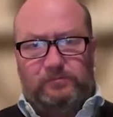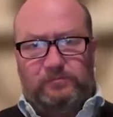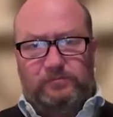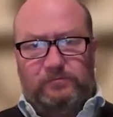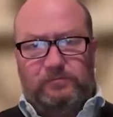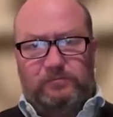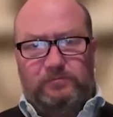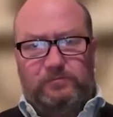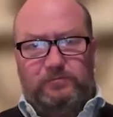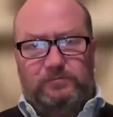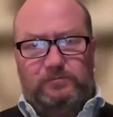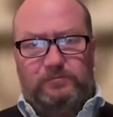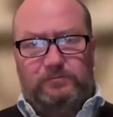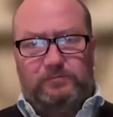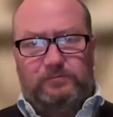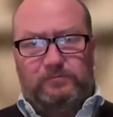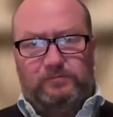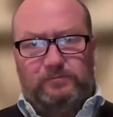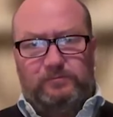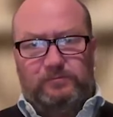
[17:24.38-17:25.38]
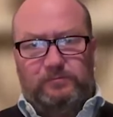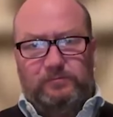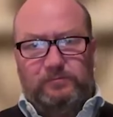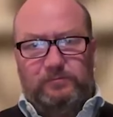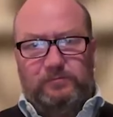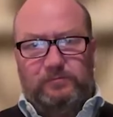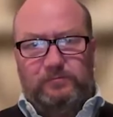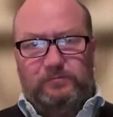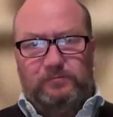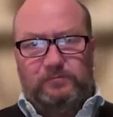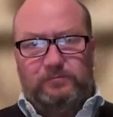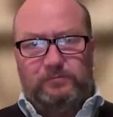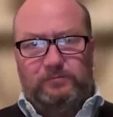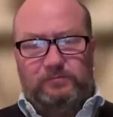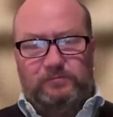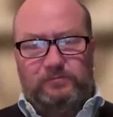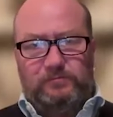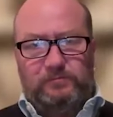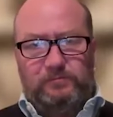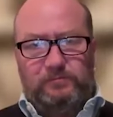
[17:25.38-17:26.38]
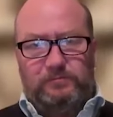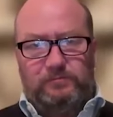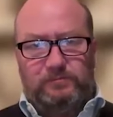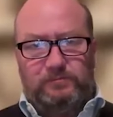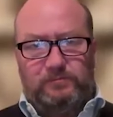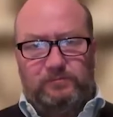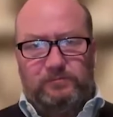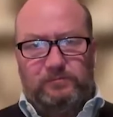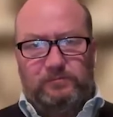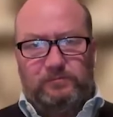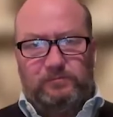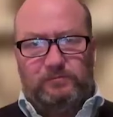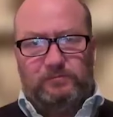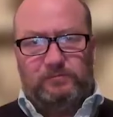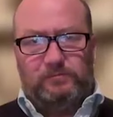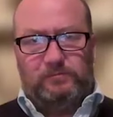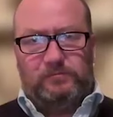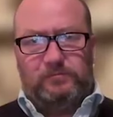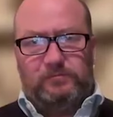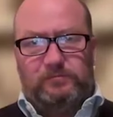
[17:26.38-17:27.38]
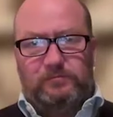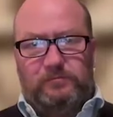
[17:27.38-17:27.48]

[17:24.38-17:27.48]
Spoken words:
The person shown says nothing.